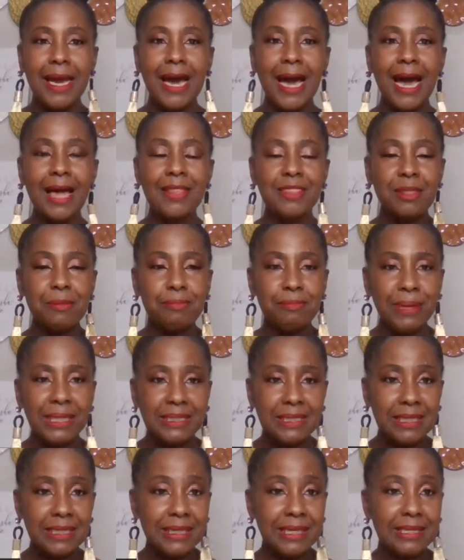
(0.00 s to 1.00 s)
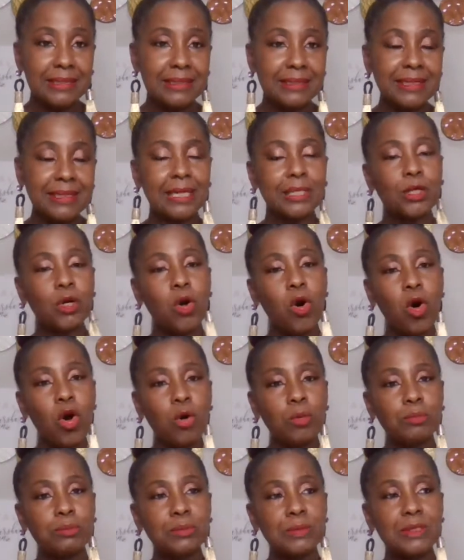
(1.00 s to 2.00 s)
And the bitterness that
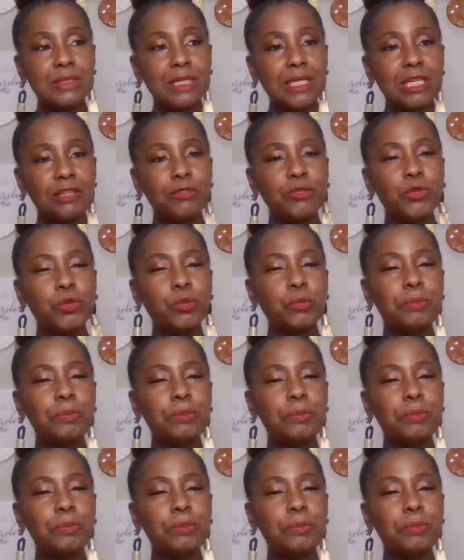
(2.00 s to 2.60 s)
comes if you